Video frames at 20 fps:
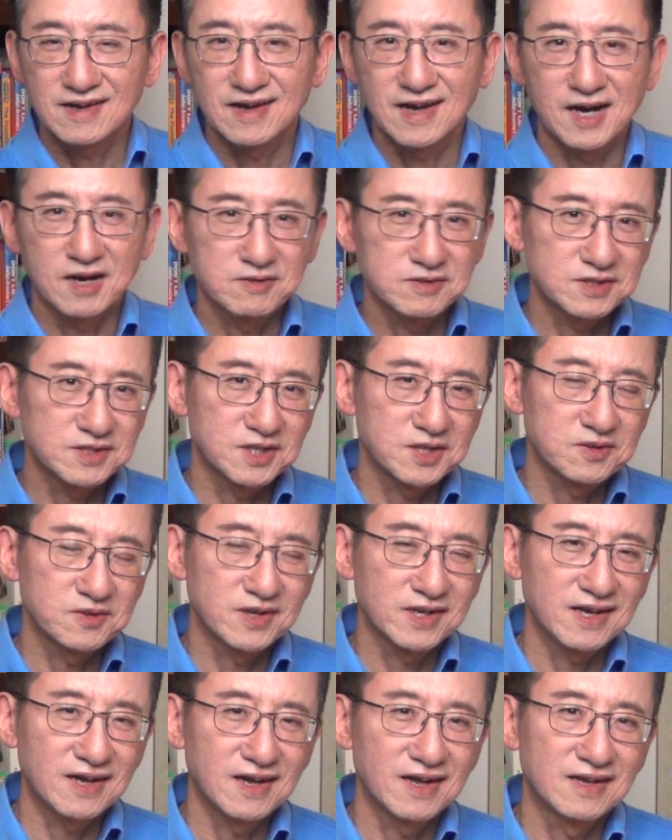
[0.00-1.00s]
I'll see you
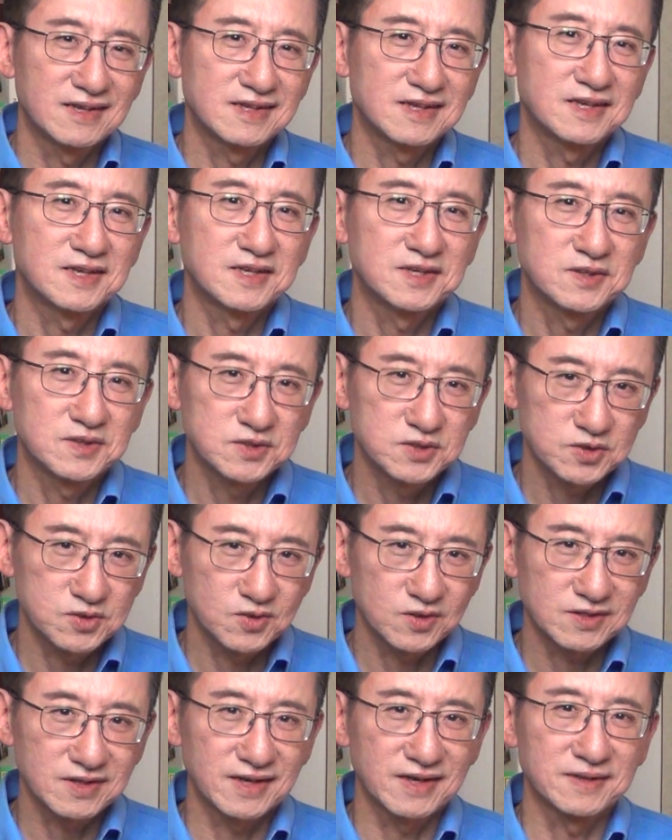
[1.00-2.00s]
again
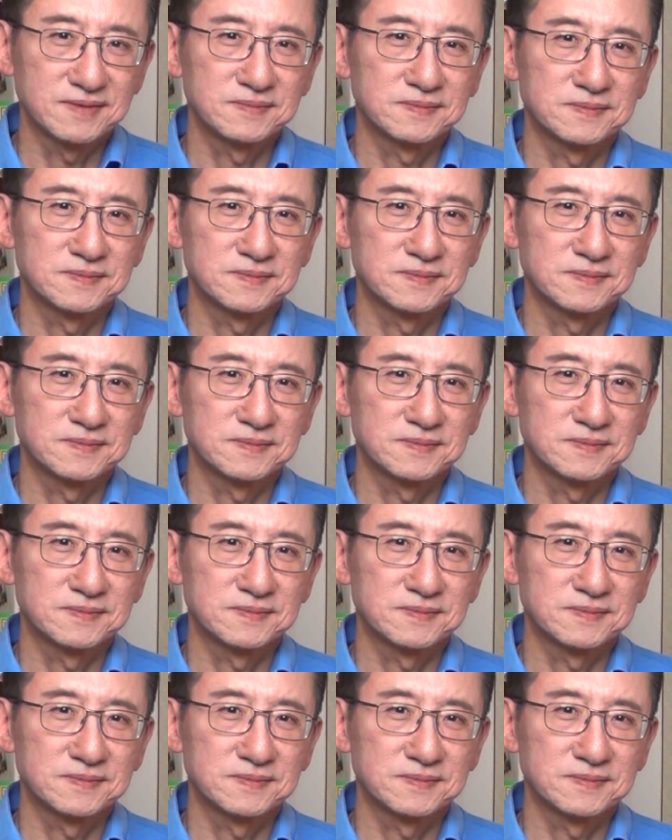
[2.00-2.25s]
shortly.